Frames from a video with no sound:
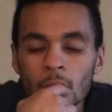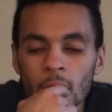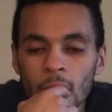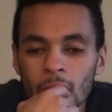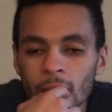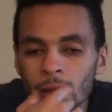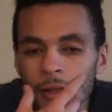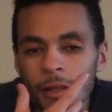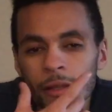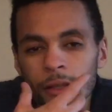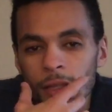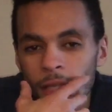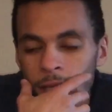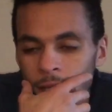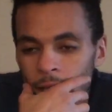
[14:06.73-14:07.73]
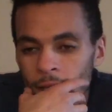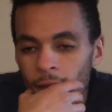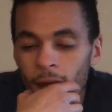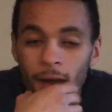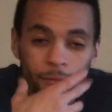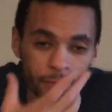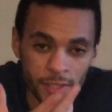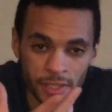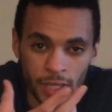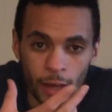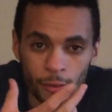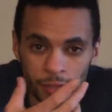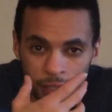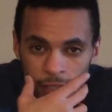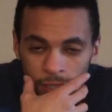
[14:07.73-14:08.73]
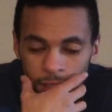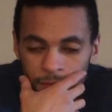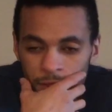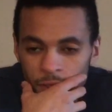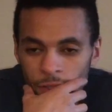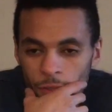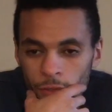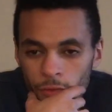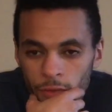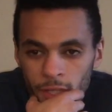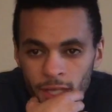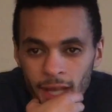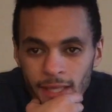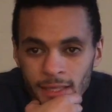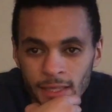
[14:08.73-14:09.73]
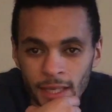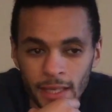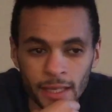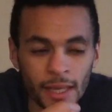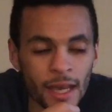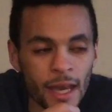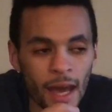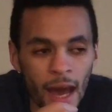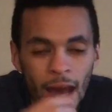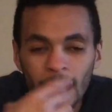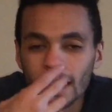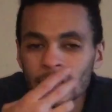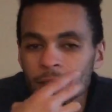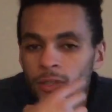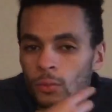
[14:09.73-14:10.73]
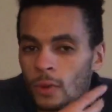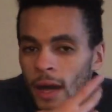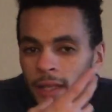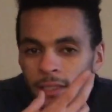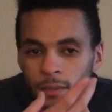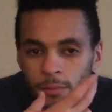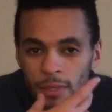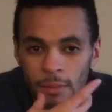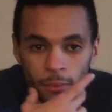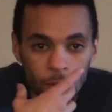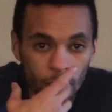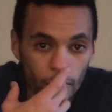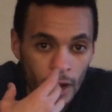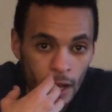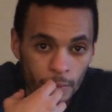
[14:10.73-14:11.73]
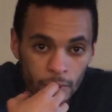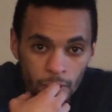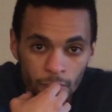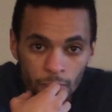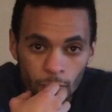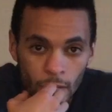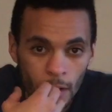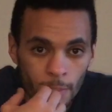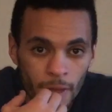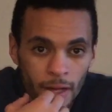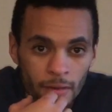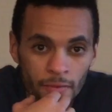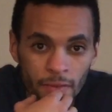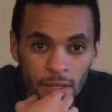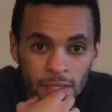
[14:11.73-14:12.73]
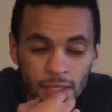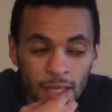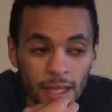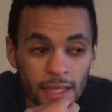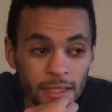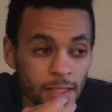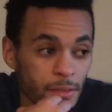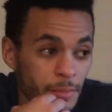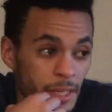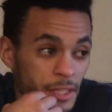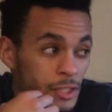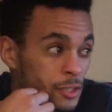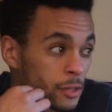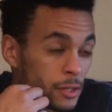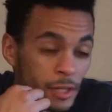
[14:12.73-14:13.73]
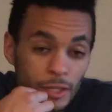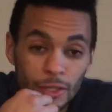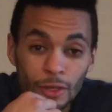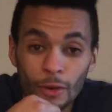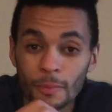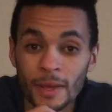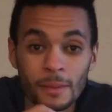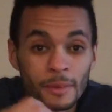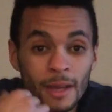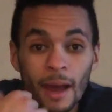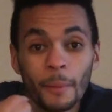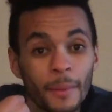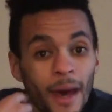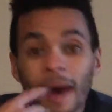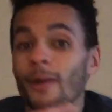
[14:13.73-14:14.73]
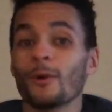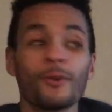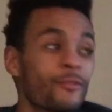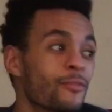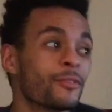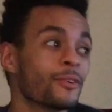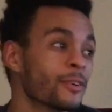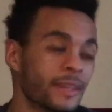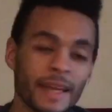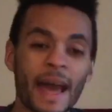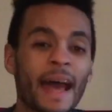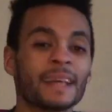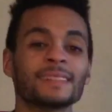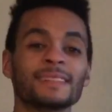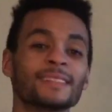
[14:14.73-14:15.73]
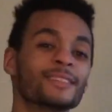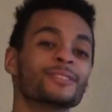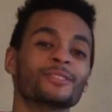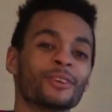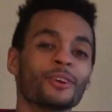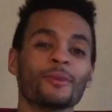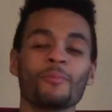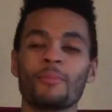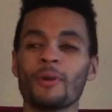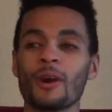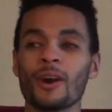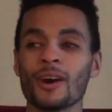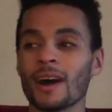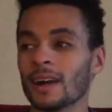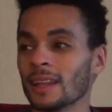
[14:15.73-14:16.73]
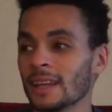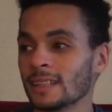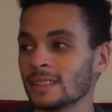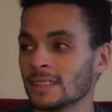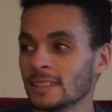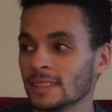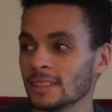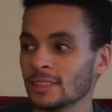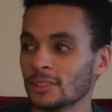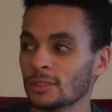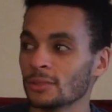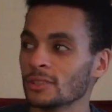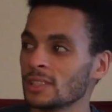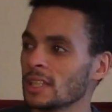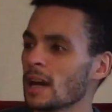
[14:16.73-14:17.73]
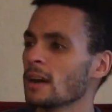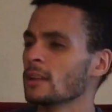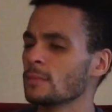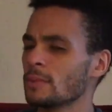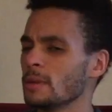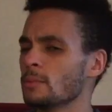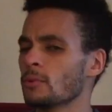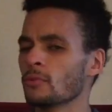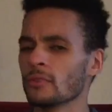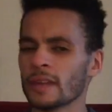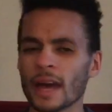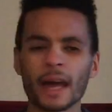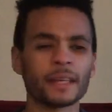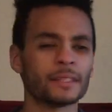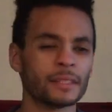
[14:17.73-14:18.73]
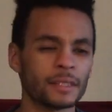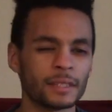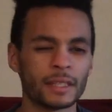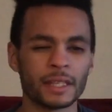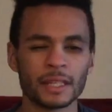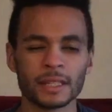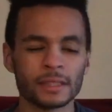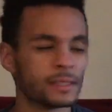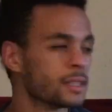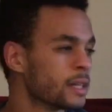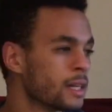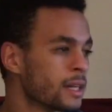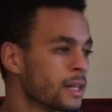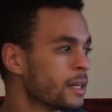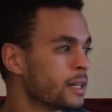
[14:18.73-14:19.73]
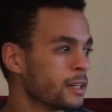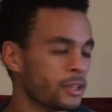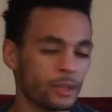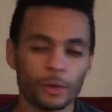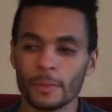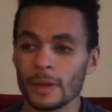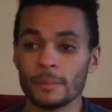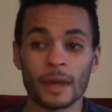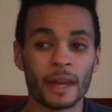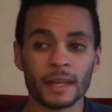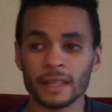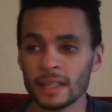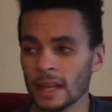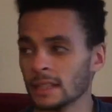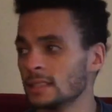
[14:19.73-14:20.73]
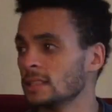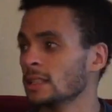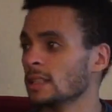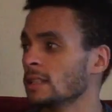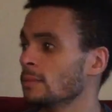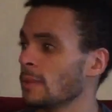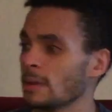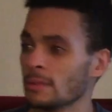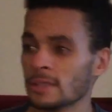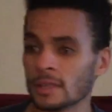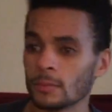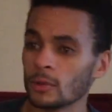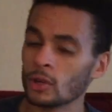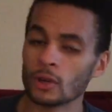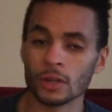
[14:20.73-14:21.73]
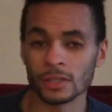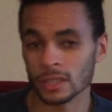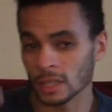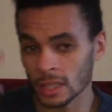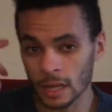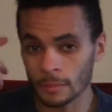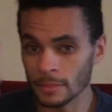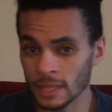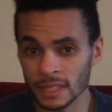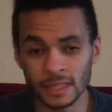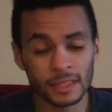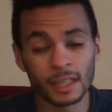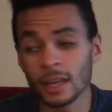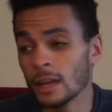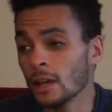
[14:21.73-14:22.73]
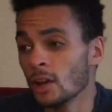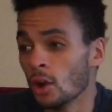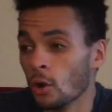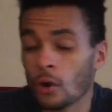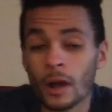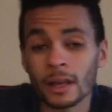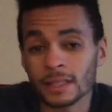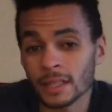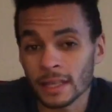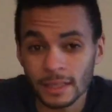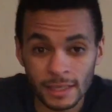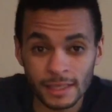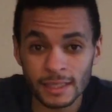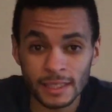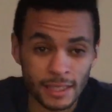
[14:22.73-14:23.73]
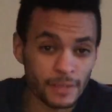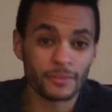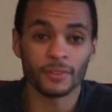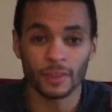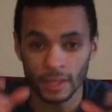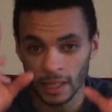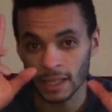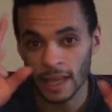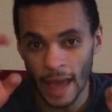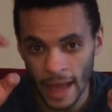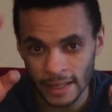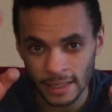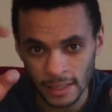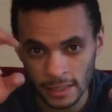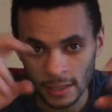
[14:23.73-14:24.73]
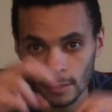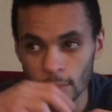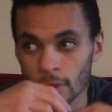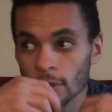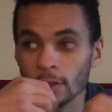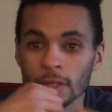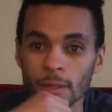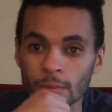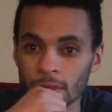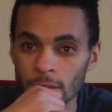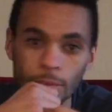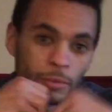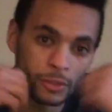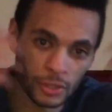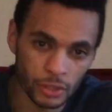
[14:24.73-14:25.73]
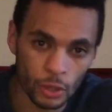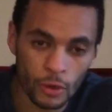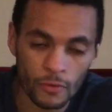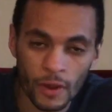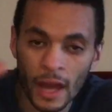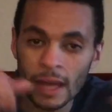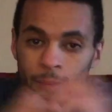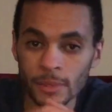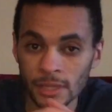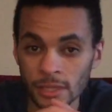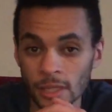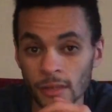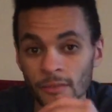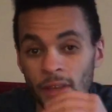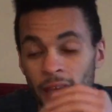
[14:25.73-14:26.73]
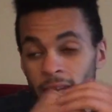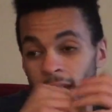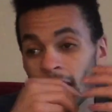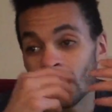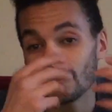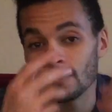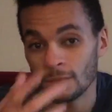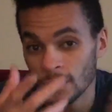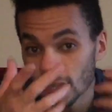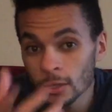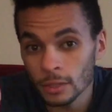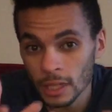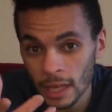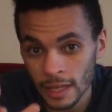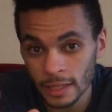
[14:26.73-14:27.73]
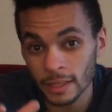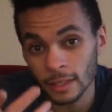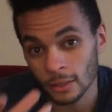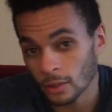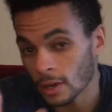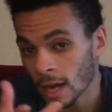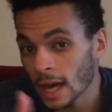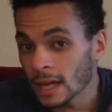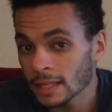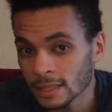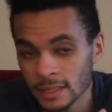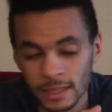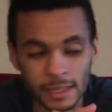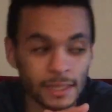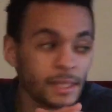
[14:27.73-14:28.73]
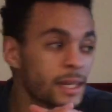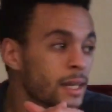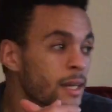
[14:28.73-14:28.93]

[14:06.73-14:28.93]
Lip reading: And another thing, like, obviously I was in Lift This Soul 3 last night. I like to watch the people around me when I'm at events. I like to make sure that, you know, maybe I'm not over gassing a certain bar. I like to, you know, see how other people reacting to things. You know, maybe I didn't catch something, maybe someone caught something I missed. Or I just like to see if the gas is in the building and people are just overhyping stuff. And I feel like, in all honesty,